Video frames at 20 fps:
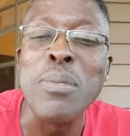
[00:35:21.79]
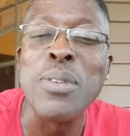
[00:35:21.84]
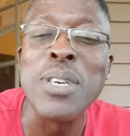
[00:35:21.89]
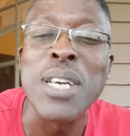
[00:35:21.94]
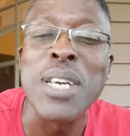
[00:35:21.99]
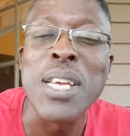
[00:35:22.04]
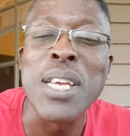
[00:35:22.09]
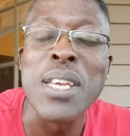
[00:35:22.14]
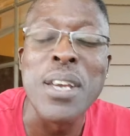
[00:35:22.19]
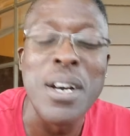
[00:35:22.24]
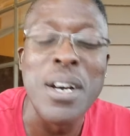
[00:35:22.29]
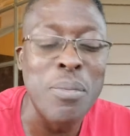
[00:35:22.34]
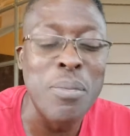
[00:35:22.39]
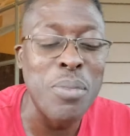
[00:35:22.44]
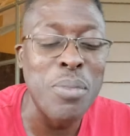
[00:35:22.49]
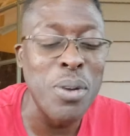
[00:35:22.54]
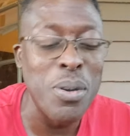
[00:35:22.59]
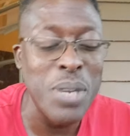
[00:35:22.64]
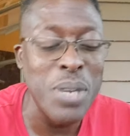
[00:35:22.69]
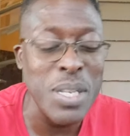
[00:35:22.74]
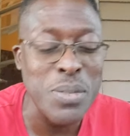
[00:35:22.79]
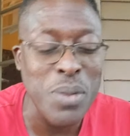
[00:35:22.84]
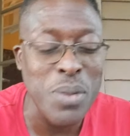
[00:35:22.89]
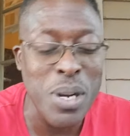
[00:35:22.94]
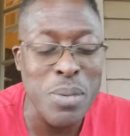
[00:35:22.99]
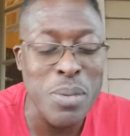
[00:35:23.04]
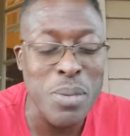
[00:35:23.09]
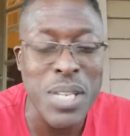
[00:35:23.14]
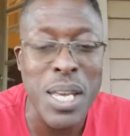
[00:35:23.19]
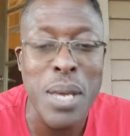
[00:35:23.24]
looking young, bro. That's what
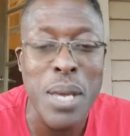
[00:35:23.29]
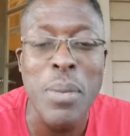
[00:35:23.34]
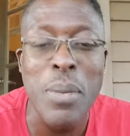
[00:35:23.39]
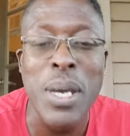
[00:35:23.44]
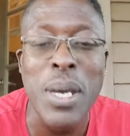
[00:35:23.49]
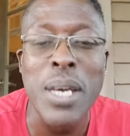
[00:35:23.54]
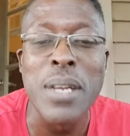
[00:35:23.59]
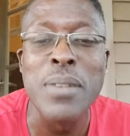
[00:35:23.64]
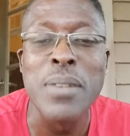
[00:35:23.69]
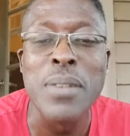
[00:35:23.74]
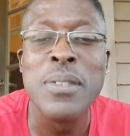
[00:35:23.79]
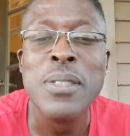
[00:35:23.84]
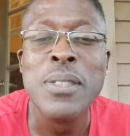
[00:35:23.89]
I'm saying, man.